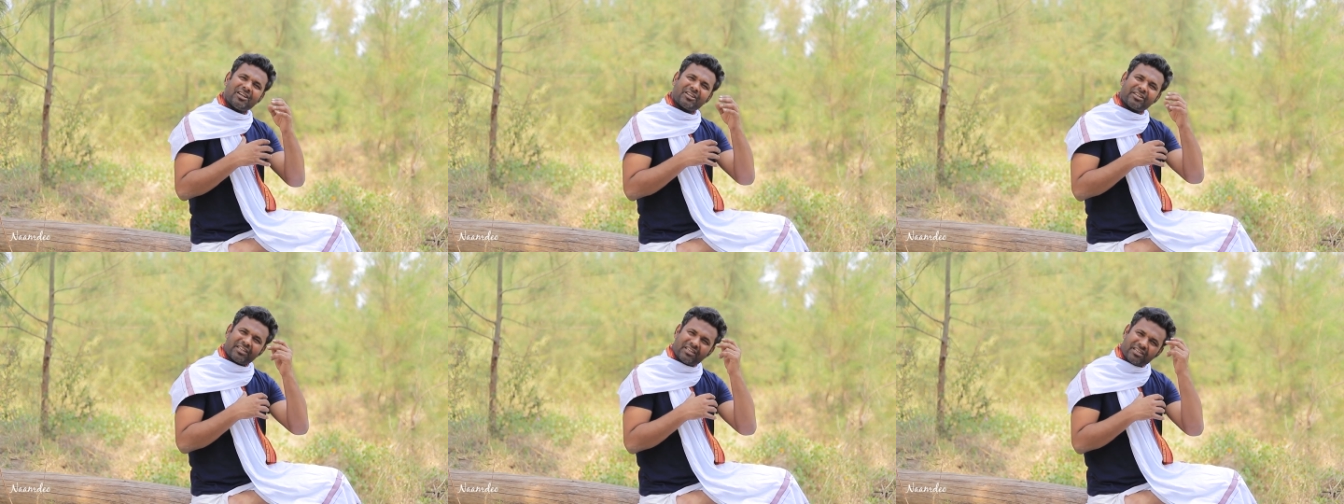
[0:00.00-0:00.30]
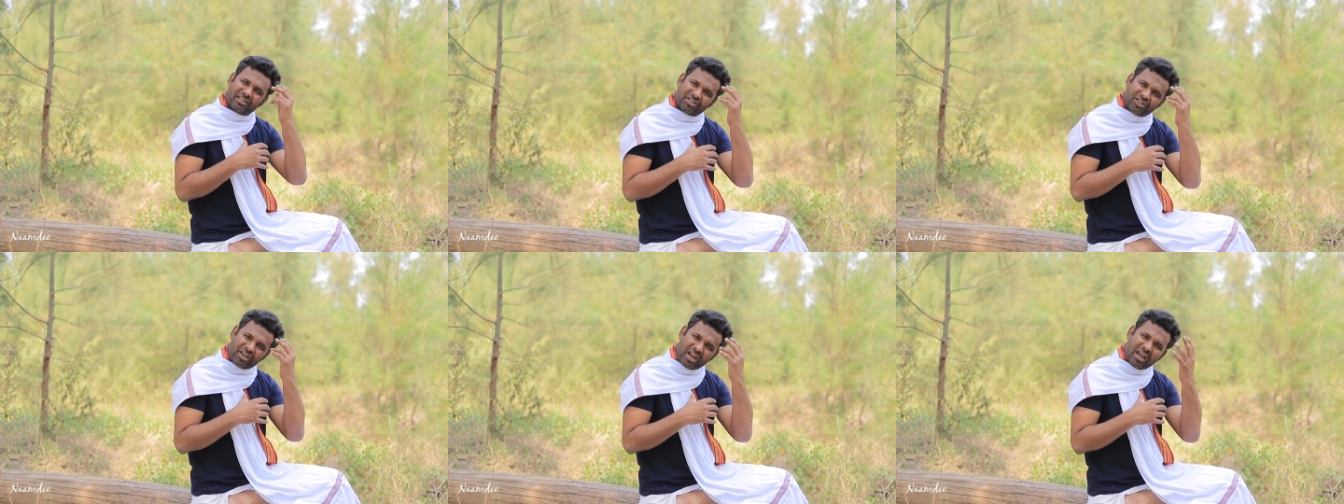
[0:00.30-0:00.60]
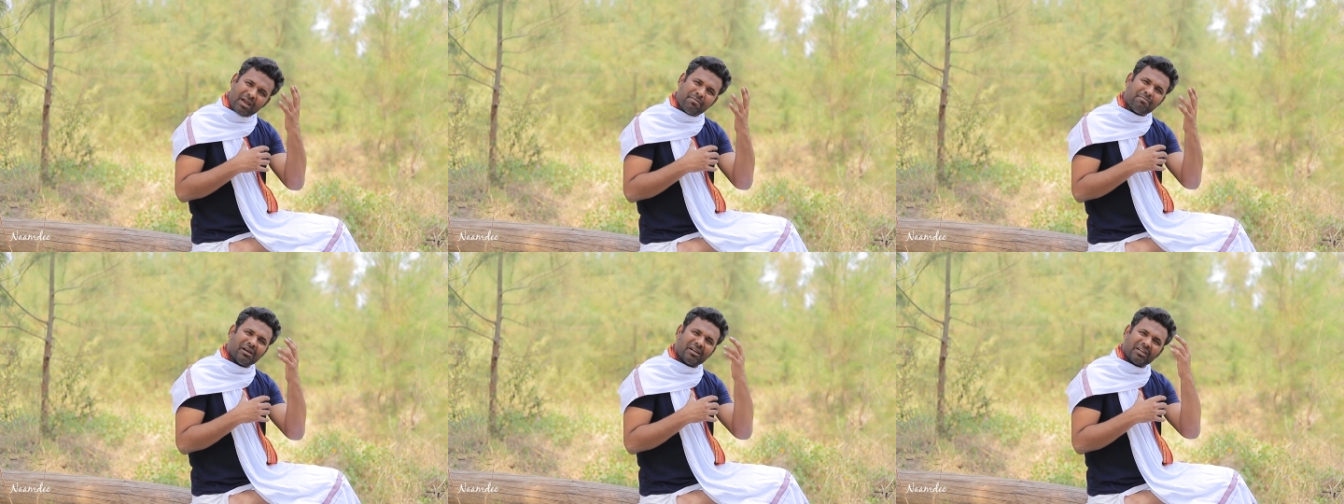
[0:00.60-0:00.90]
and
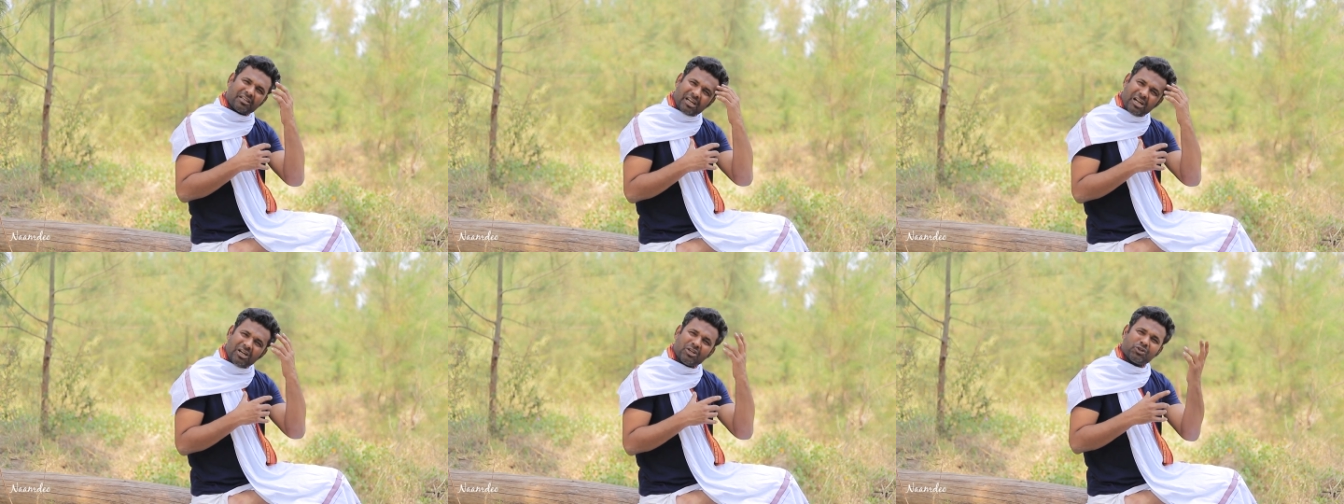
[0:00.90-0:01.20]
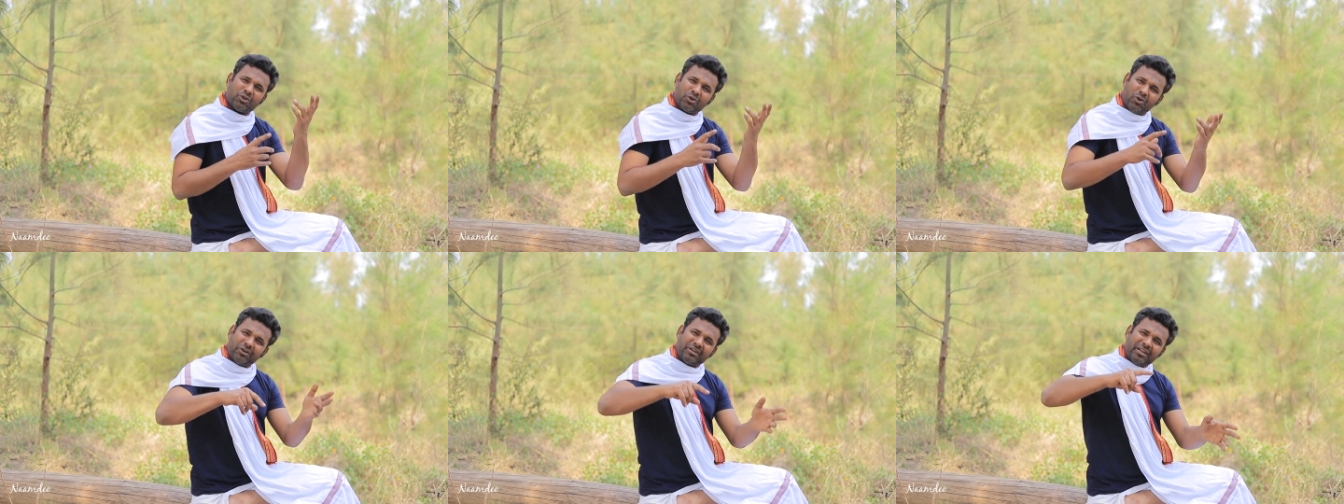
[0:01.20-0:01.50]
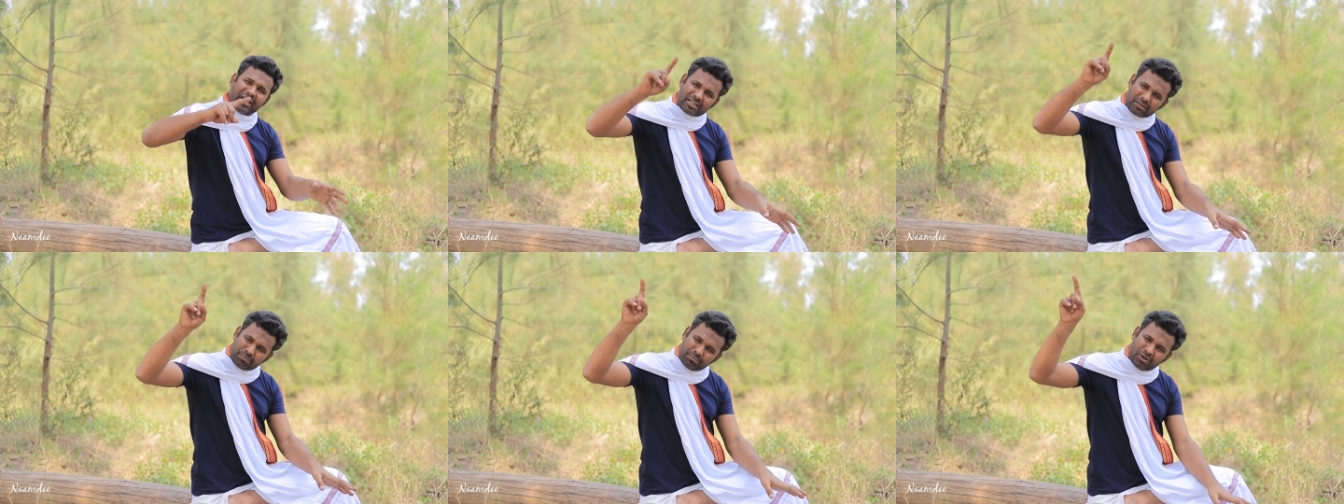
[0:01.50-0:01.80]
shame and guilt to your
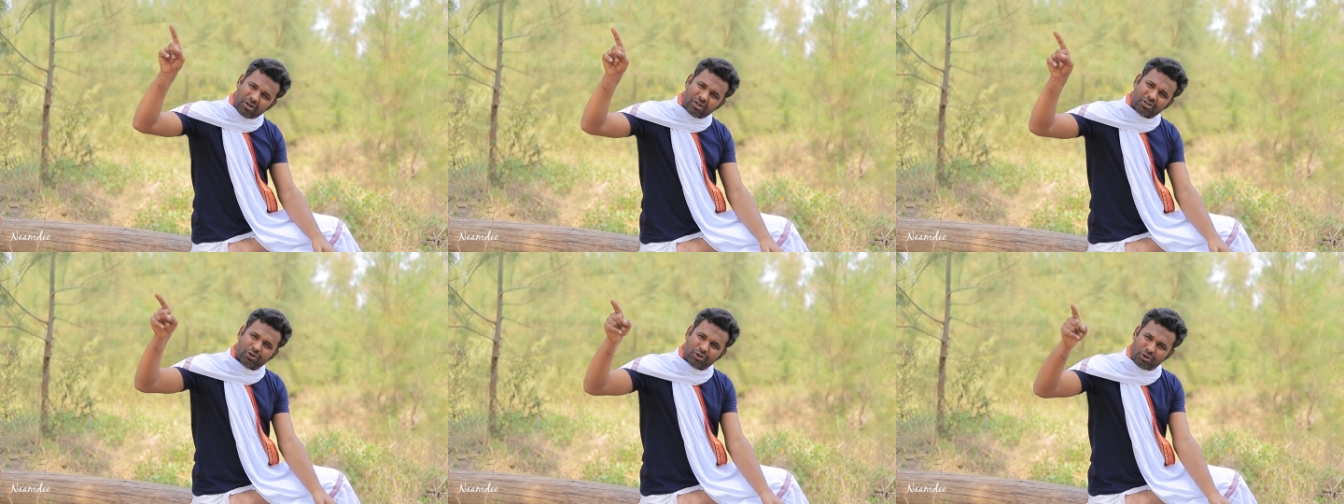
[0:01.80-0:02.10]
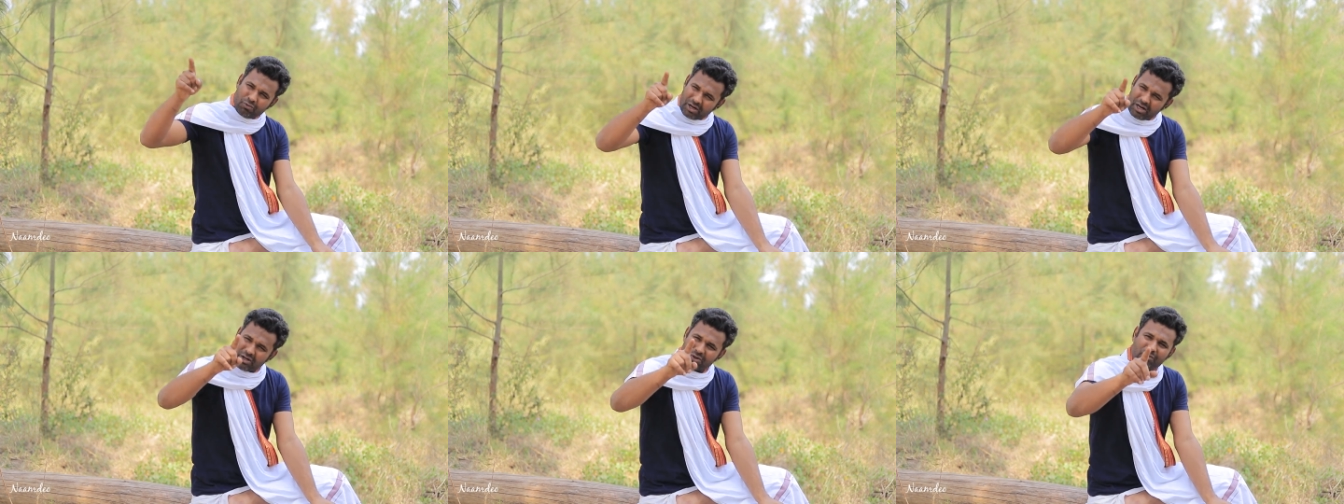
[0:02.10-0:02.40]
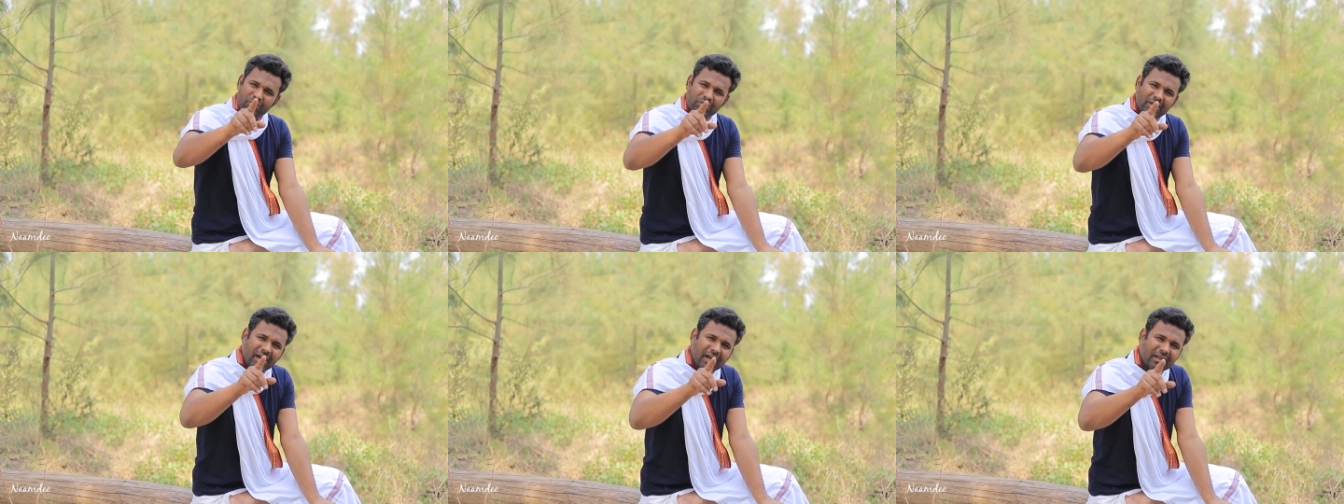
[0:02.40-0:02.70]
next birth? Do you want to
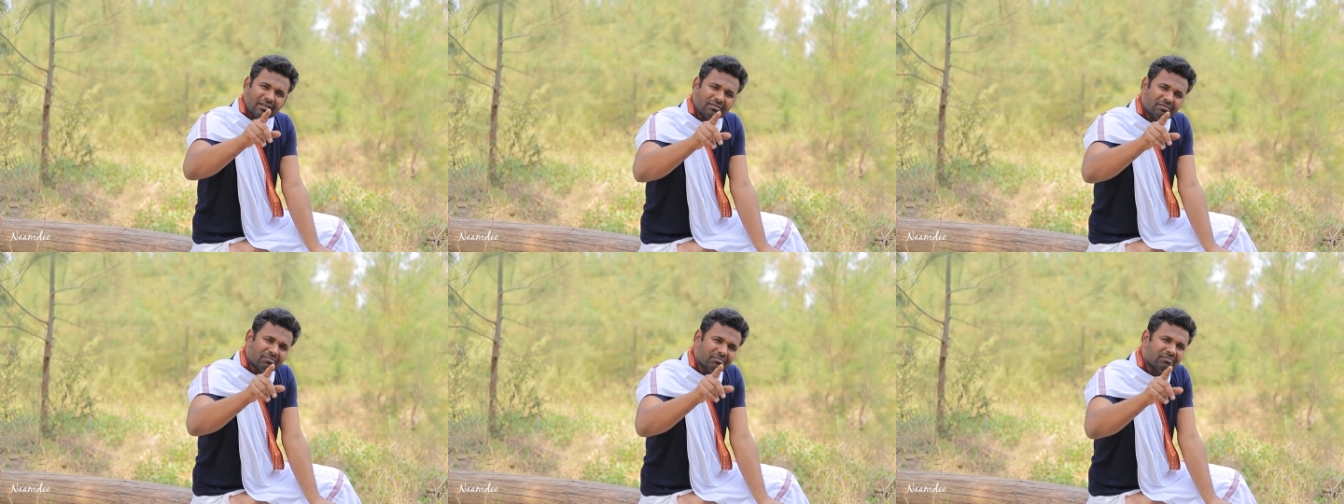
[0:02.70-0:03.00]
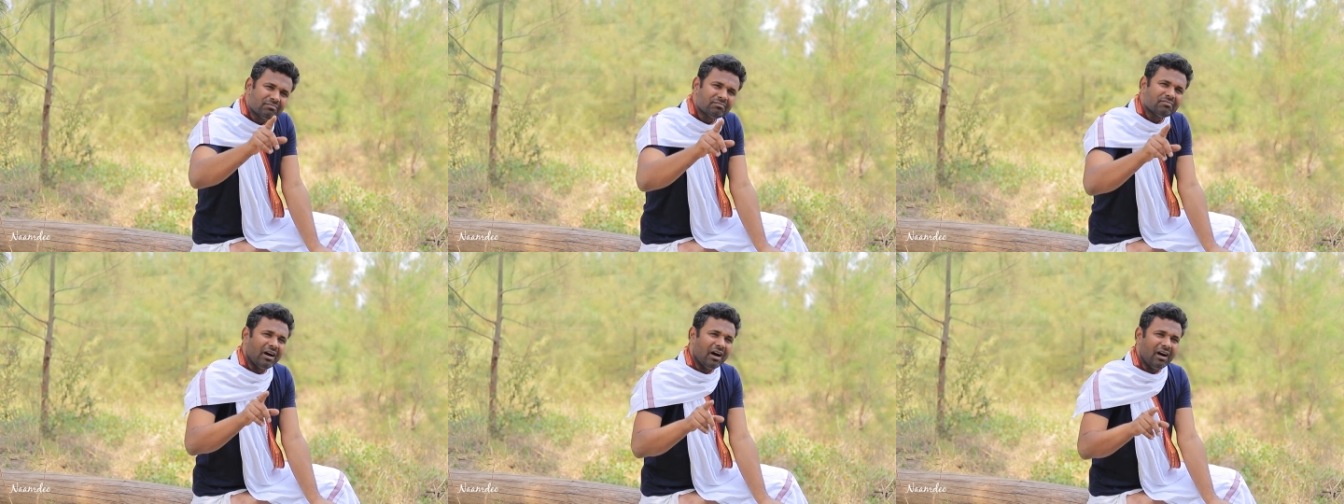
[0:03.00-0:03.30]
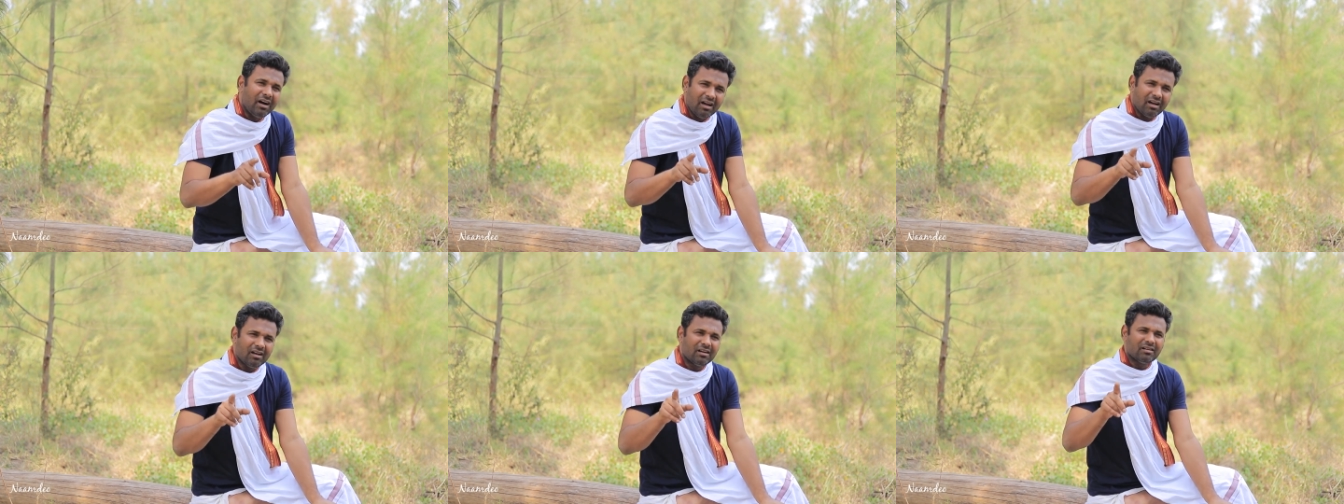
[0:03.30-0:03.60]
do that?
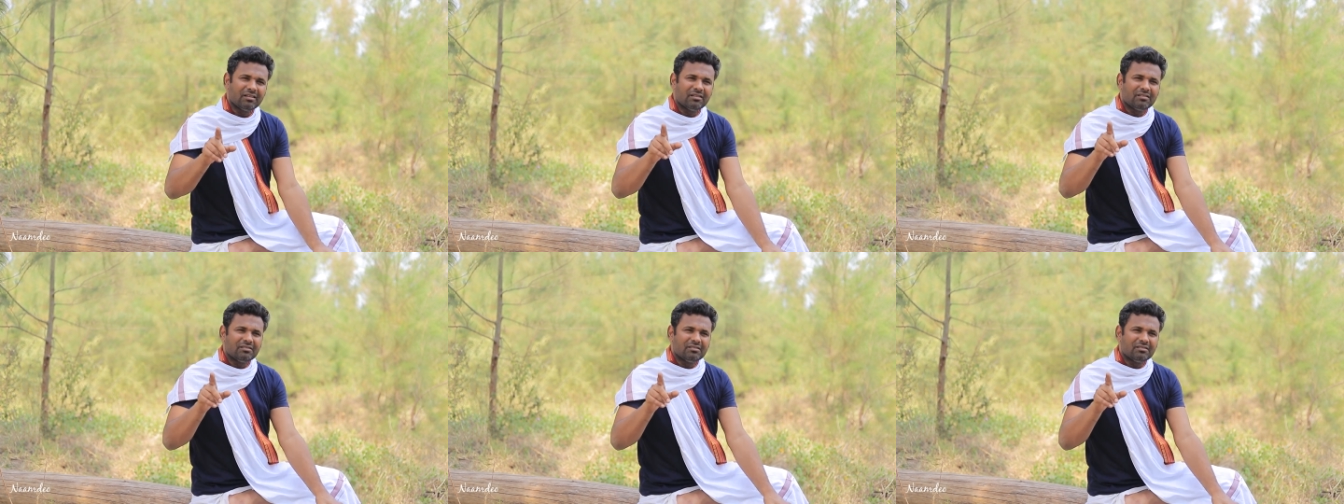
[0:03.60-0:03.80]
Huh?